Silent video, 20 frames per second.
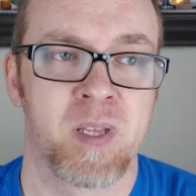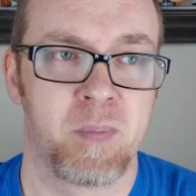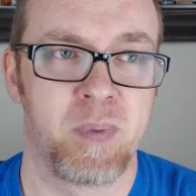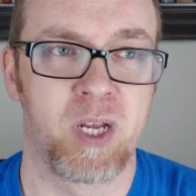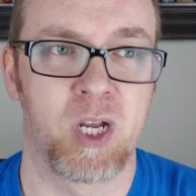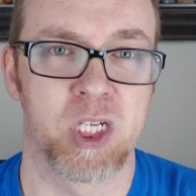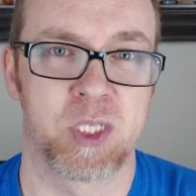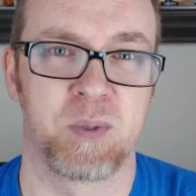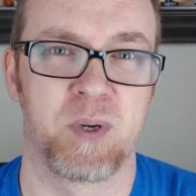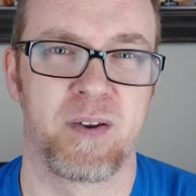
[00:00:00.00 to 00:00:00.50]

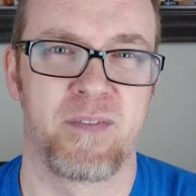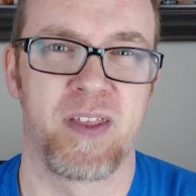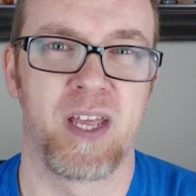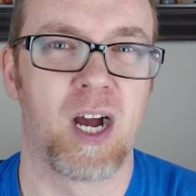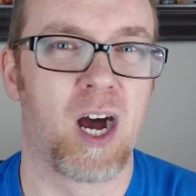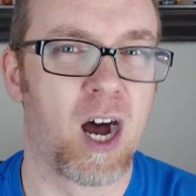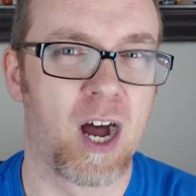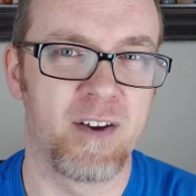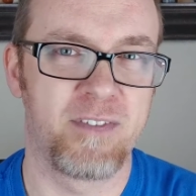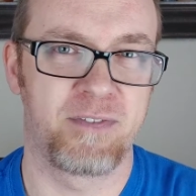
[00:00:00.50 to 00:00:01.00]
because one of
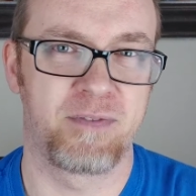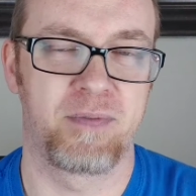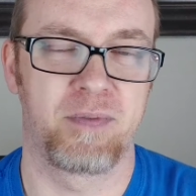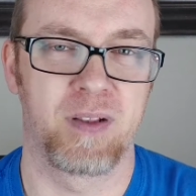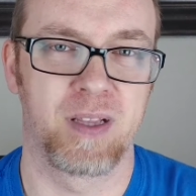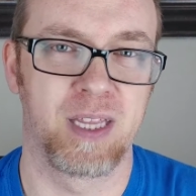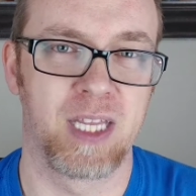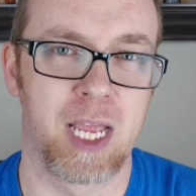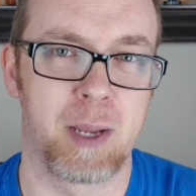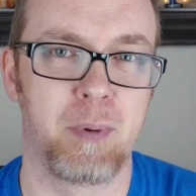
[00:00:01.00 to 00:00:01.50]
the
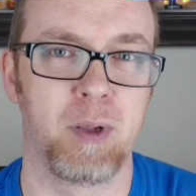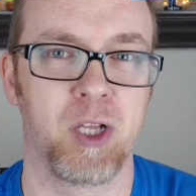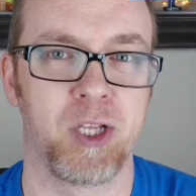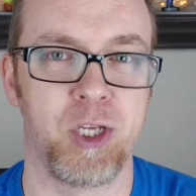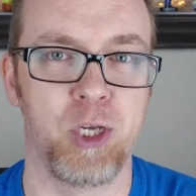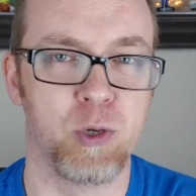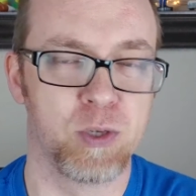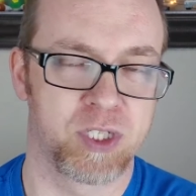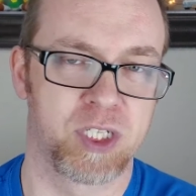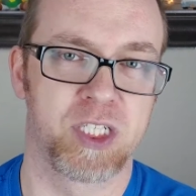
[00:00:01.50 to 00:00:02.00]
off-label
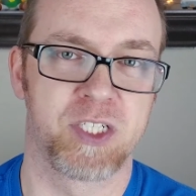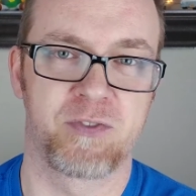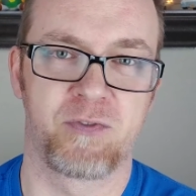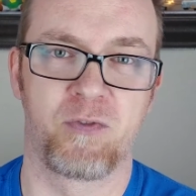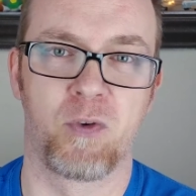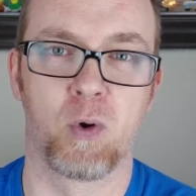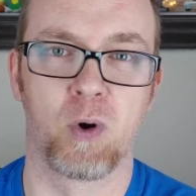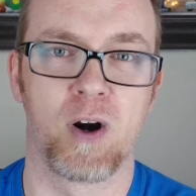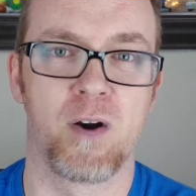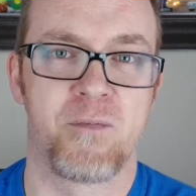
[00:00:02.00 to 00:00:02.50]
uses
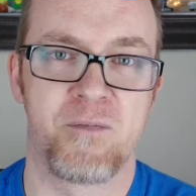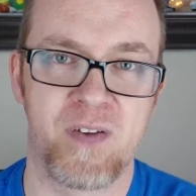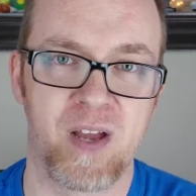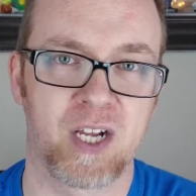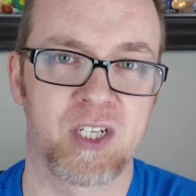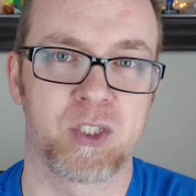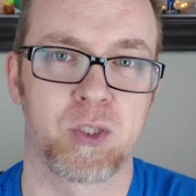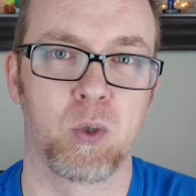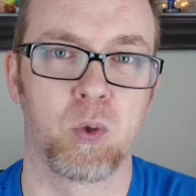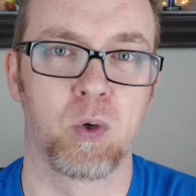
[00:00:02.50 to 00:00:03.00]
for
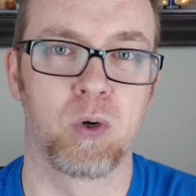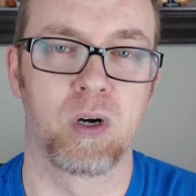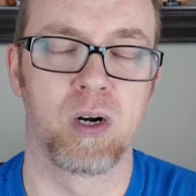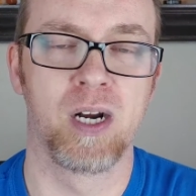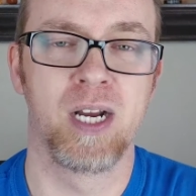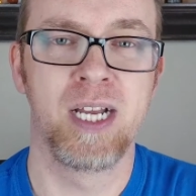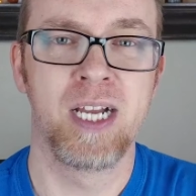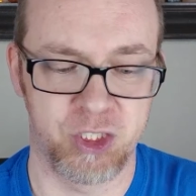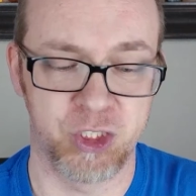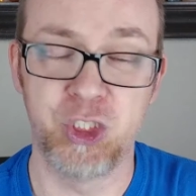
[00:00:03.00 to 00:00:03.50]

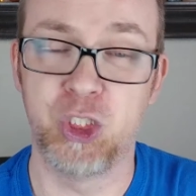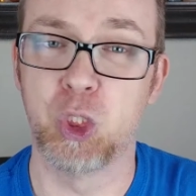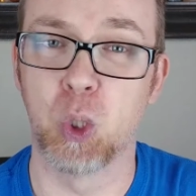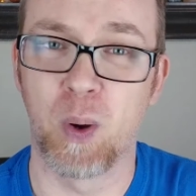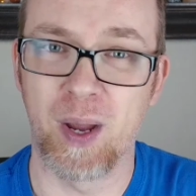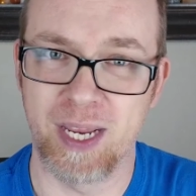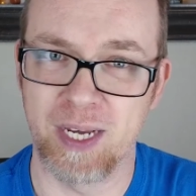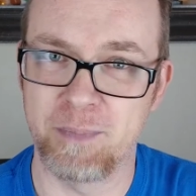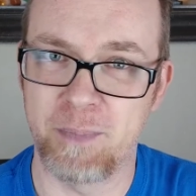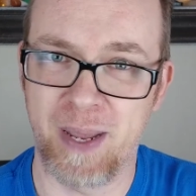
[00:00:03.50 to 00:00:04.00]
Effexor is
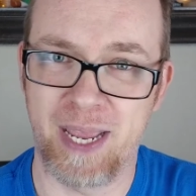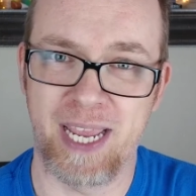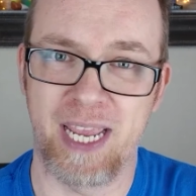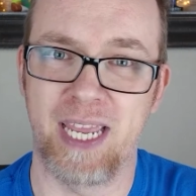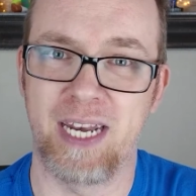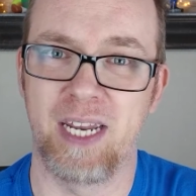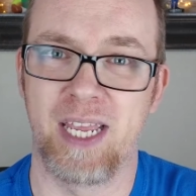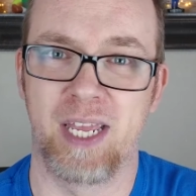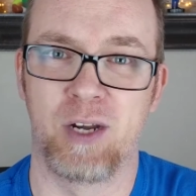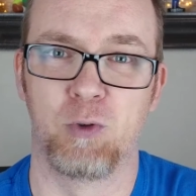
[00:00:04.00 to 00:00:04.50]
joint
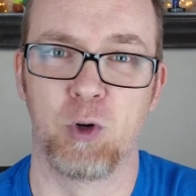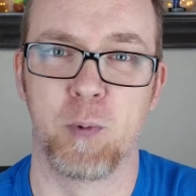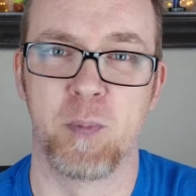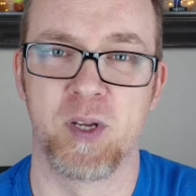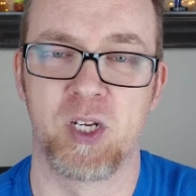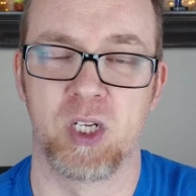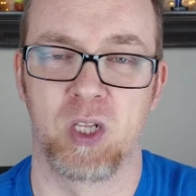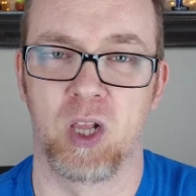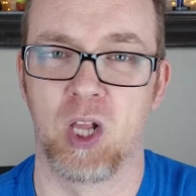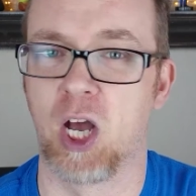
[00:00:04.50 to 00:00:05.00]
pain and
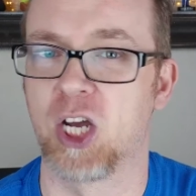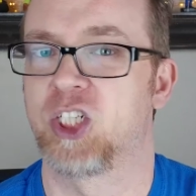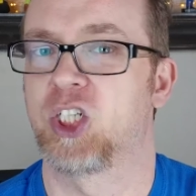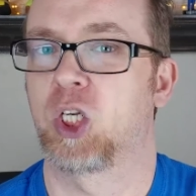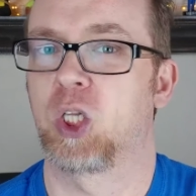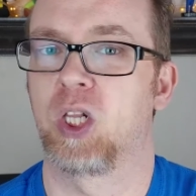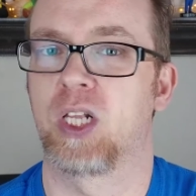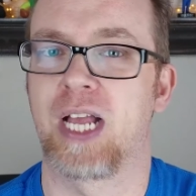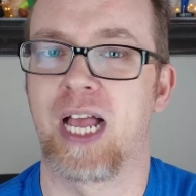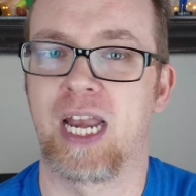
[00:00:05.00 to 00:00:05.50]

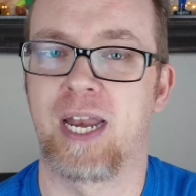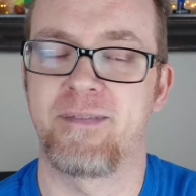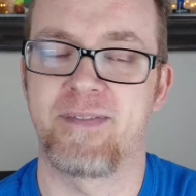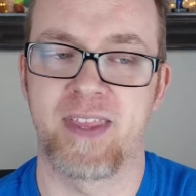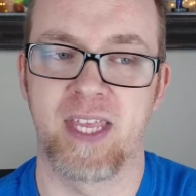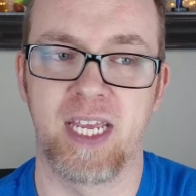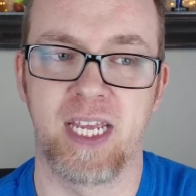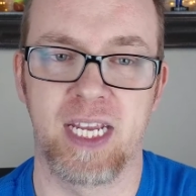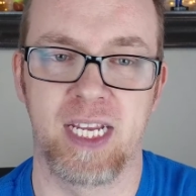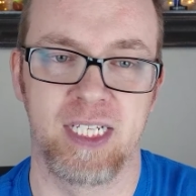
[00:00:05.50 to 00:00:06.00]
rheumatological kind of
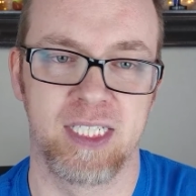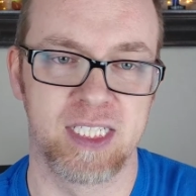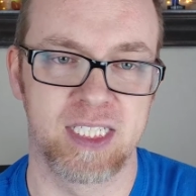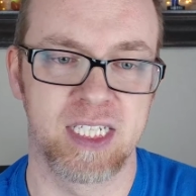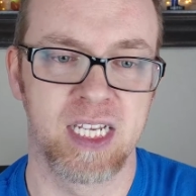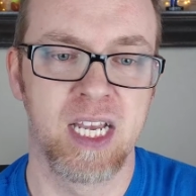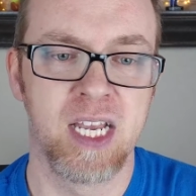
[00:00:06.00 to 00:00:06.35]
things.